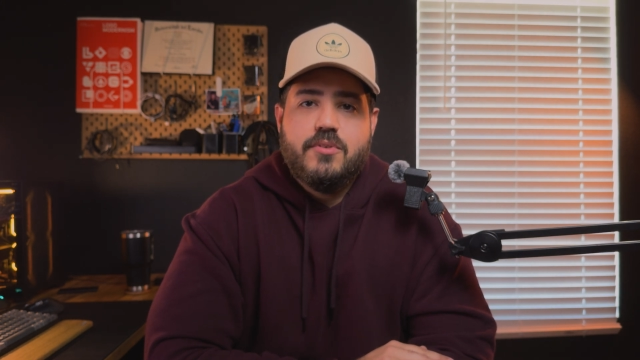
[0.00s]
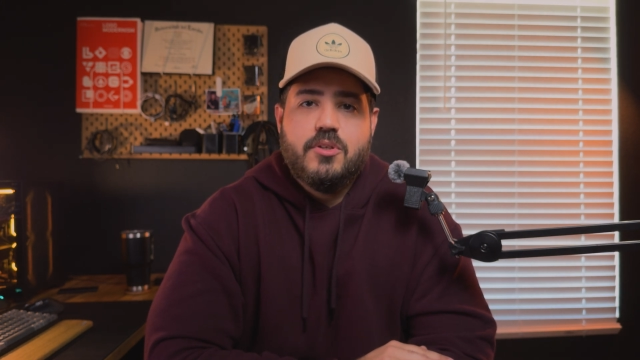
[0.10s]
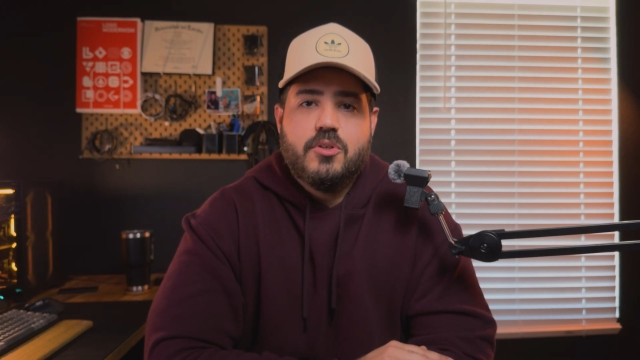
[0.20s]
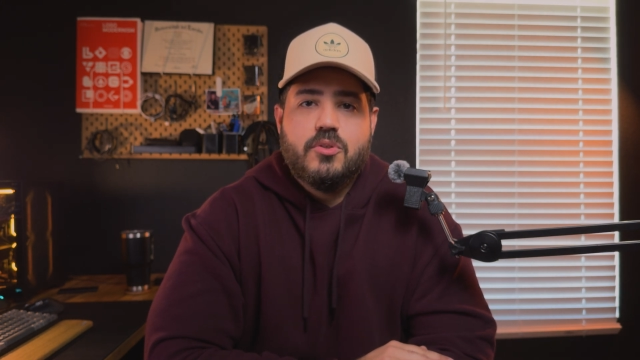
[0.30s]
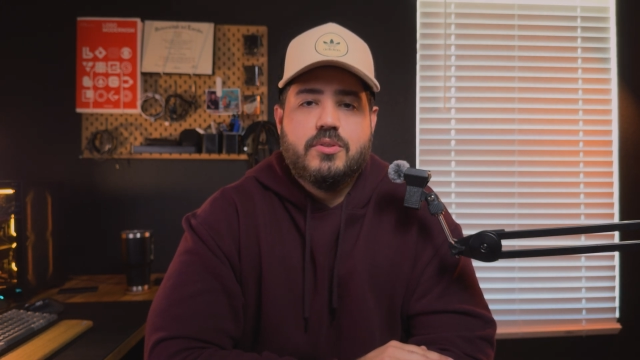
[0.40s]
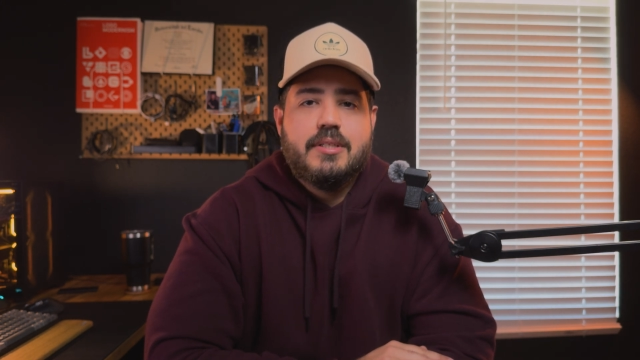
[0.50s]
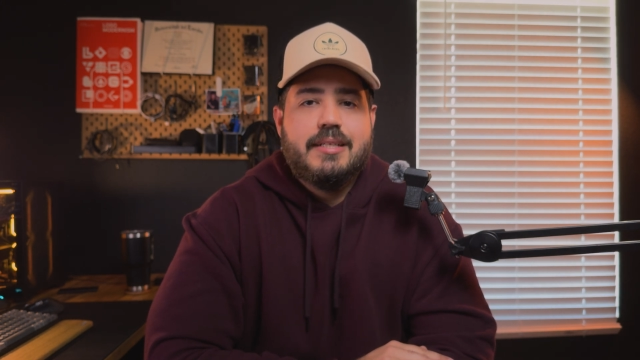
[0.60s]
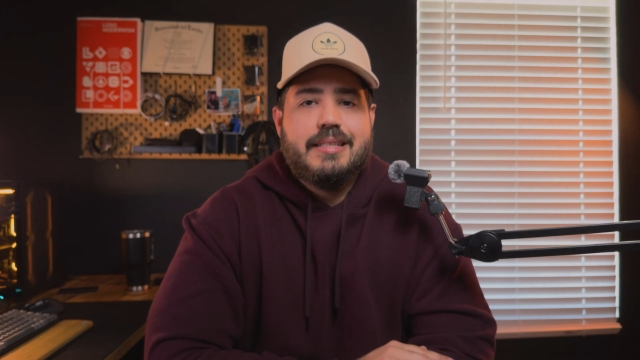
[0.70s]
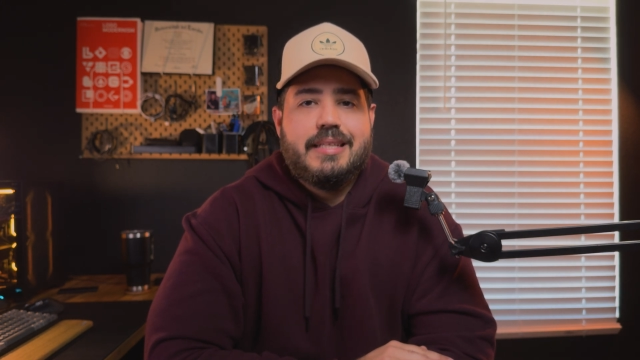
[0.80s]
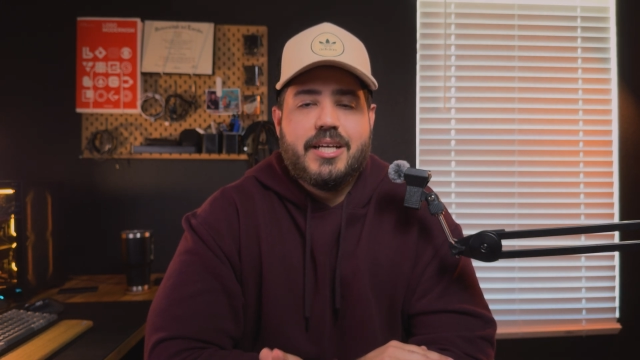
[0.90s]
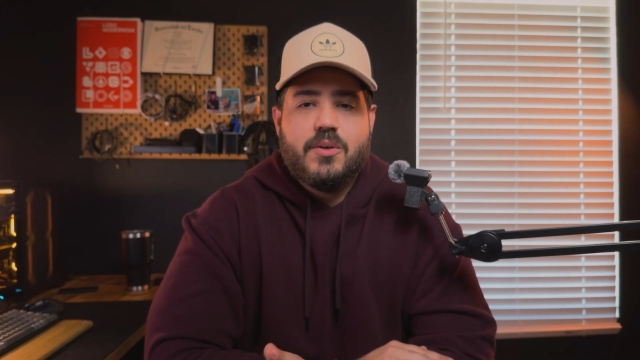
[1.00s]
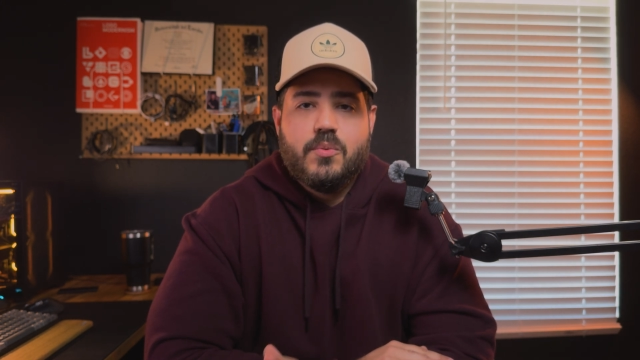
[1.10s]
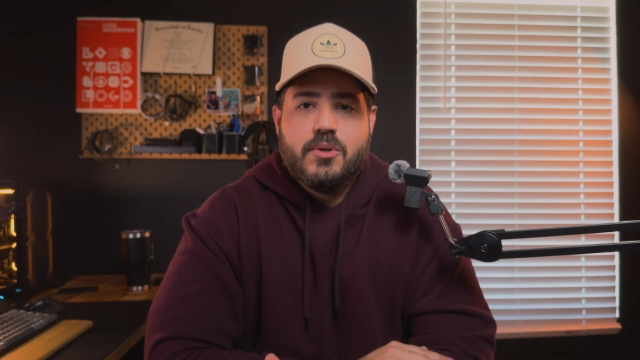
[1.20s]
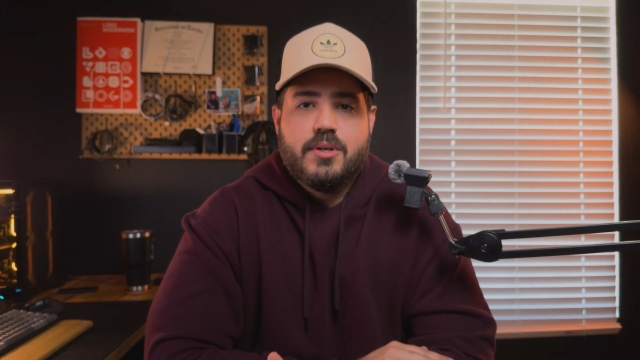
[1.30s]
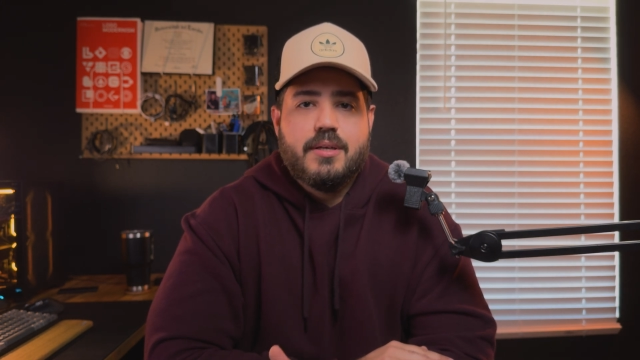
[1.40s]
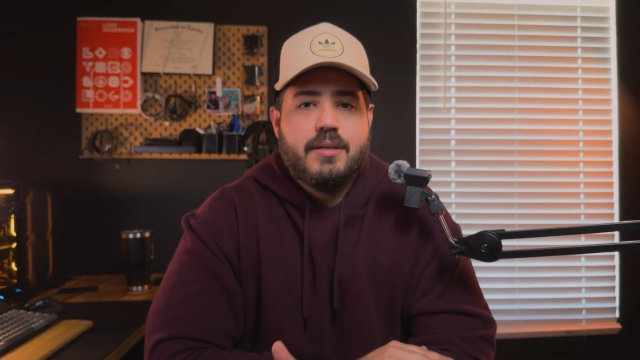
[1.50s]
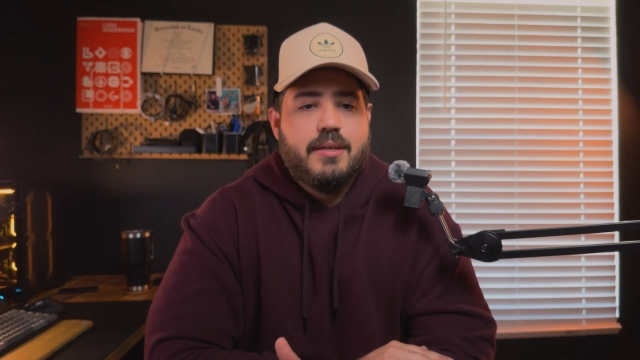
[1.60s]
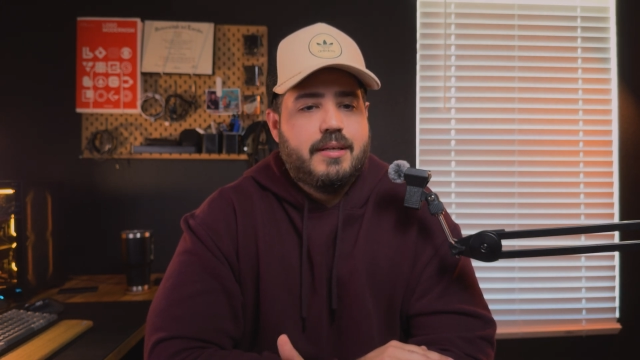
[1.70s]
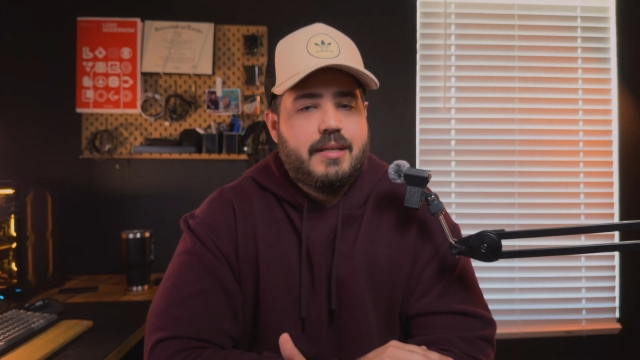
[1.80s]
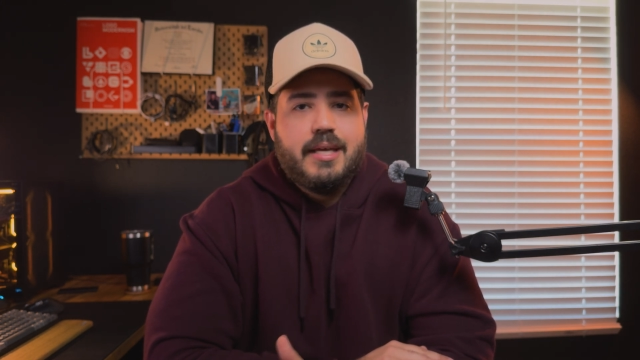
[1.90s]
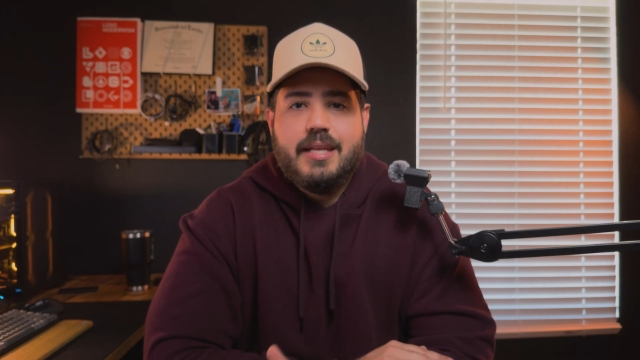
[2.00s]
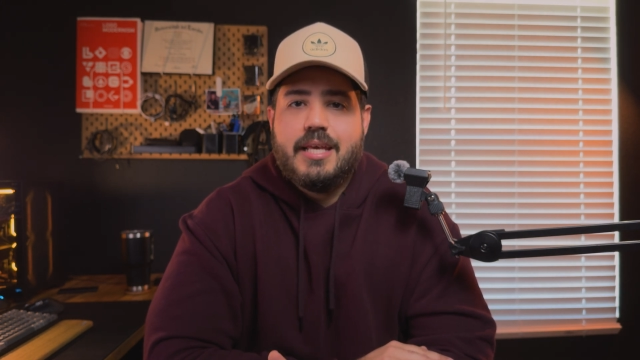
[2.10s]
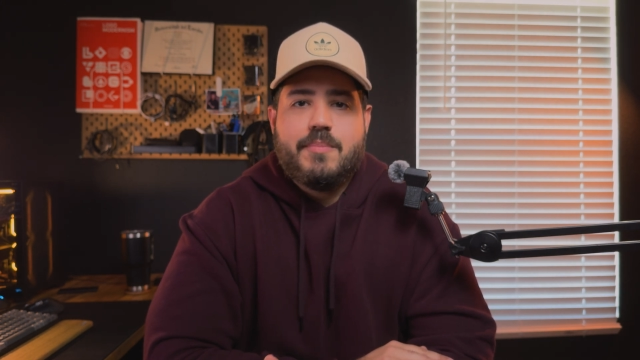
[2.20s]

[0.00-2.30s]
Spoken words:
logo that could work in any